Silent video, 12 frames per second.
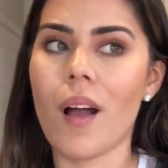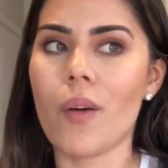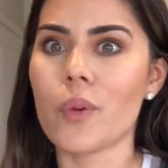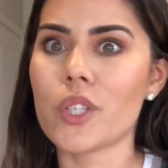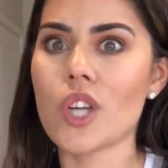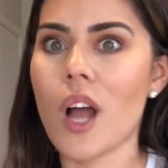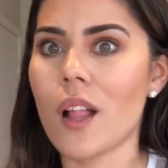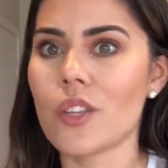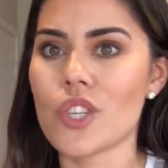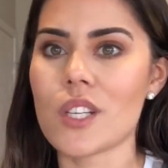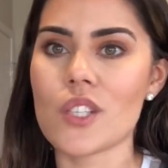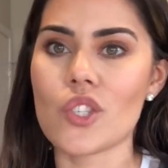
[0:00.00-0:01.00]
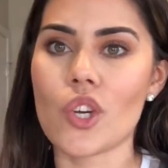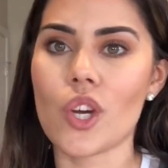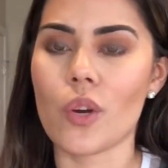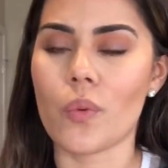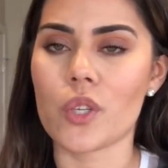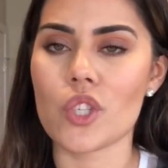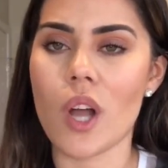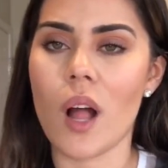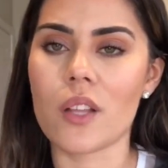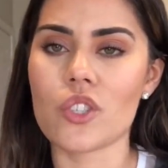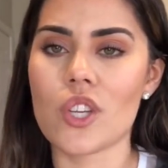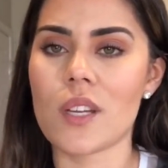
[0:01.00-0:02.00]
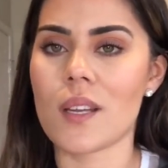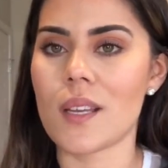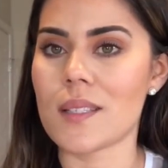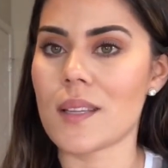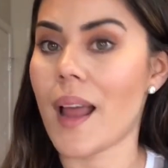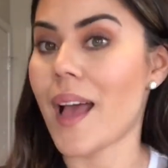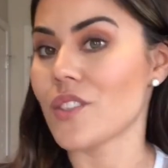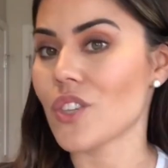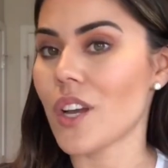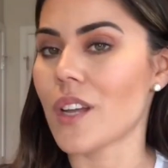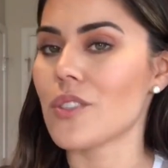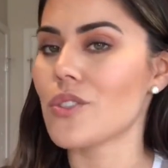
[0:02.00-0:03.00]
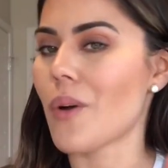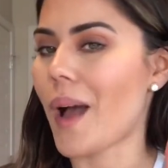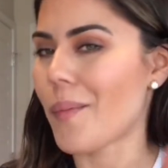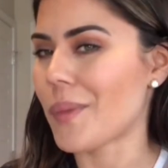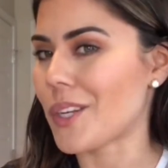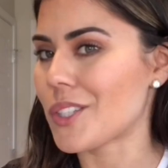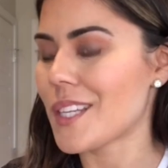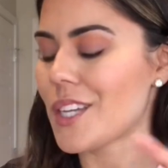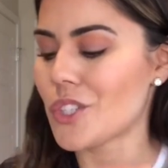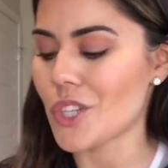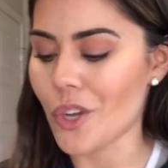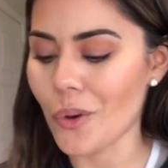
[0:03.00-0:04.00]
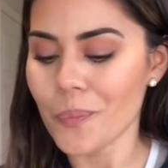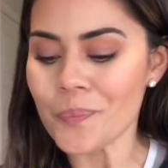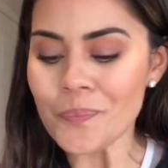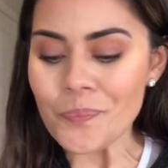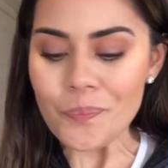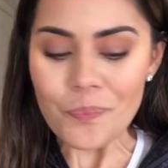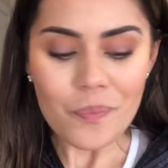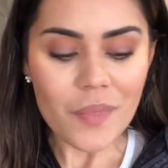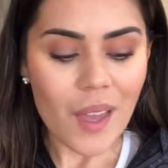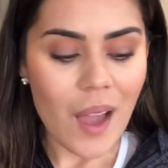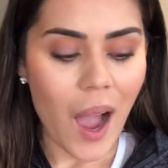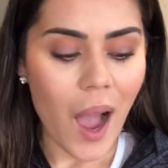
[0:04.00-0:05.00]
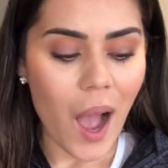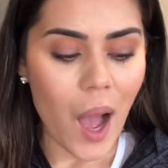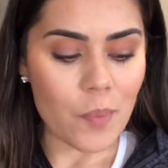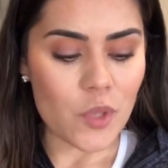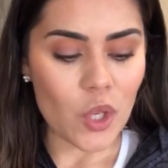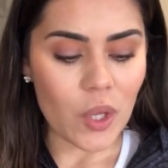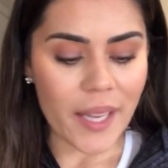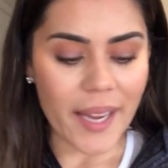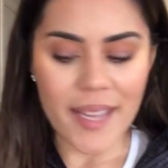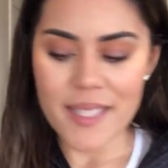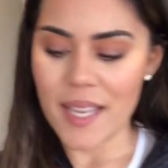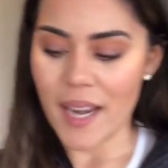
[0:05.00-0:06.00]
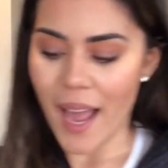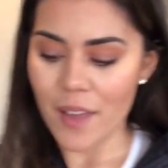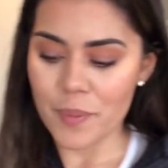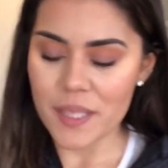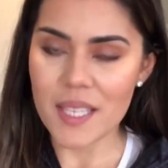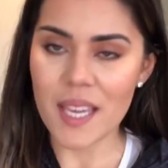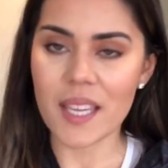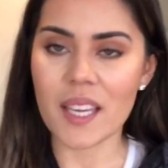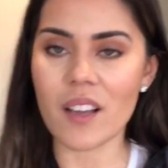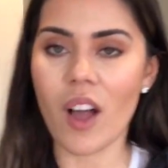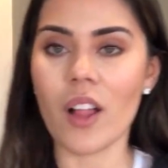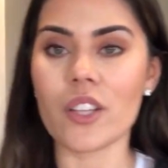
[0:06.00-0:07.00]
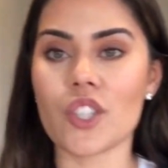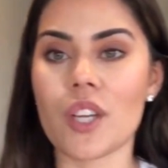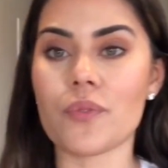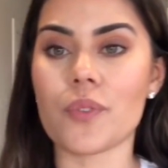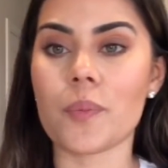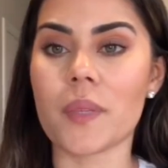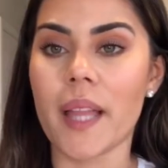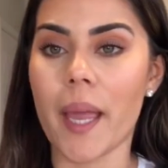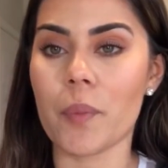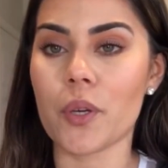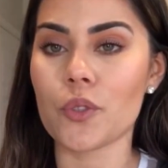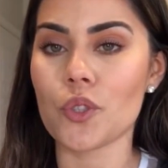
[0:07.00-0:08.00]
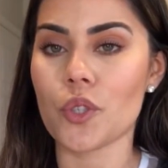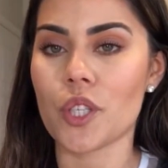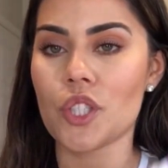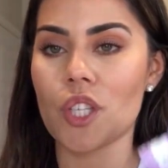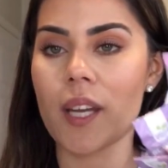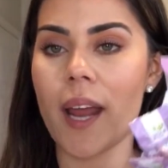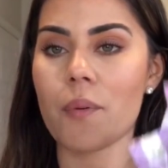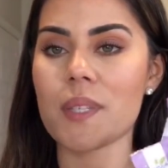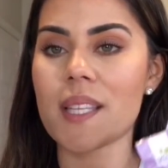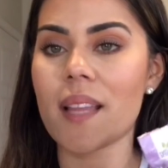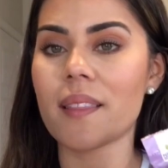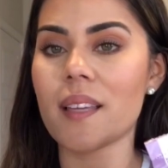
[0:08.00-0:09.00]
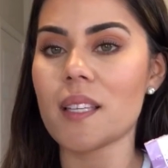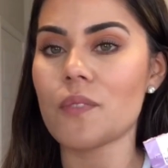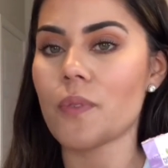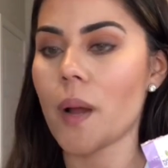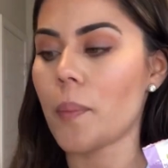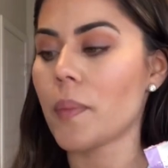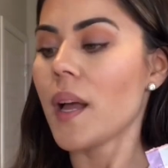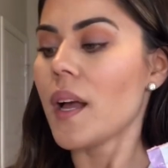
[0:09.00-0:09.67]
which collagen is good or which collagen isn't as good? So I'm going to teach you. So like I said, I've been taking collagen from Glamour Nutrition. I was sent these from